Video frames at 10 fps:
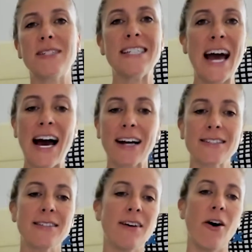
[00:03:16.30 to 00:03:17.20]
snacks,
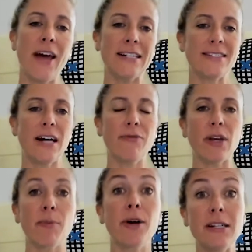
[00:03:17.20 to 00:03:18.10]
all that stuff you
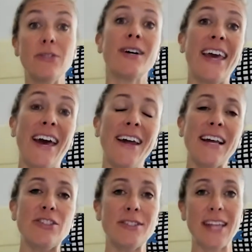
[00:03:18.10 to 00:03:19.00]
can put into a kit
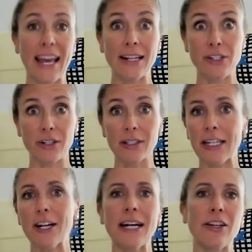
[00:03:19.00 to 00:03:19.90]
and just hand it to your
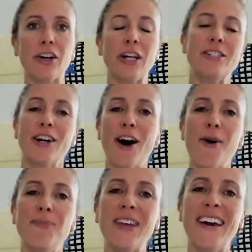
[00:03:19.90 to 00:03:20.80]
leader and they're good to go.